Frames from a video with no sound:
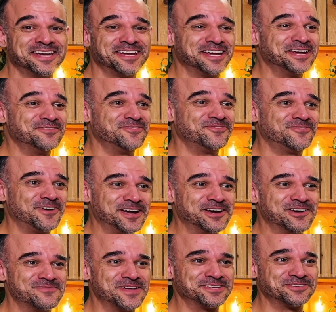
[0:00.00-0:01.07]

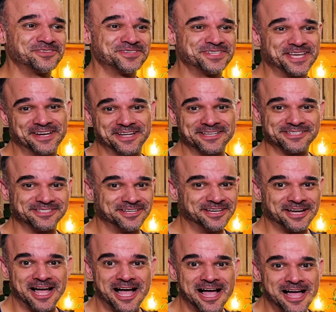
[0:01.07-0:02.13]
environmental settings,
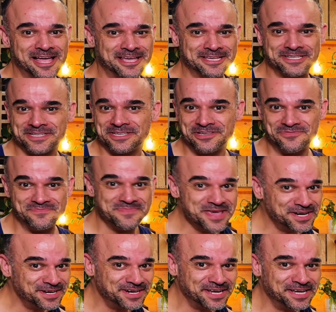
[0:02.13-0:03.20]
like highest
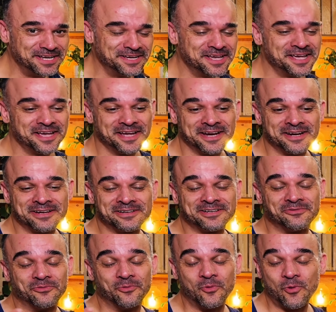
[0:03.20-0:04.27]
humidity,
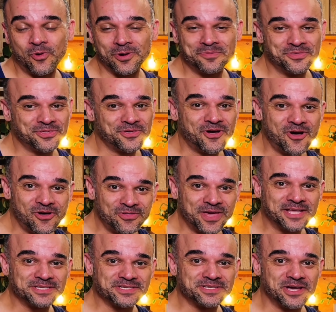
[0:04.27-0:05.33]
warmth, all
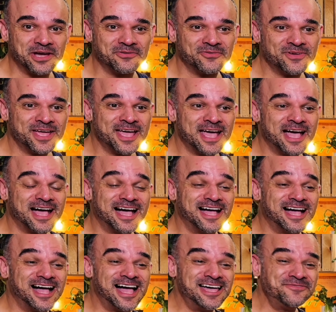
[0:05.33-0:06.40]
that stuff,
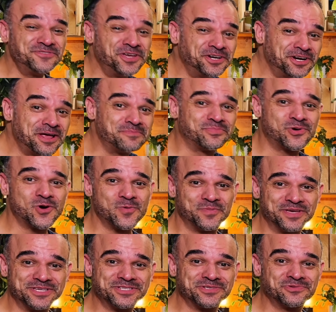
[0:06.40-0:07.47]
I've done it on
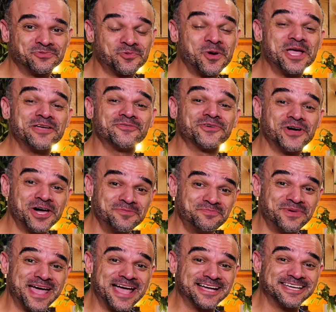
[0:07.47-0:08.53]
purpose, where I have cut
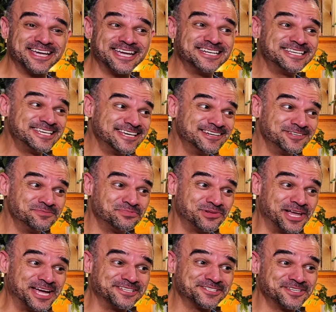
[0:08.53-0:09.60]
back and killed
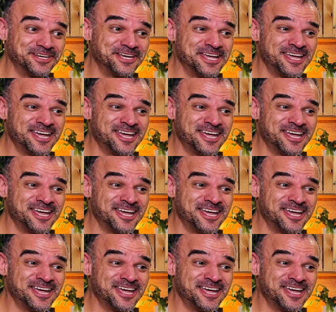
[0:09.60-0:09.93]
plants, like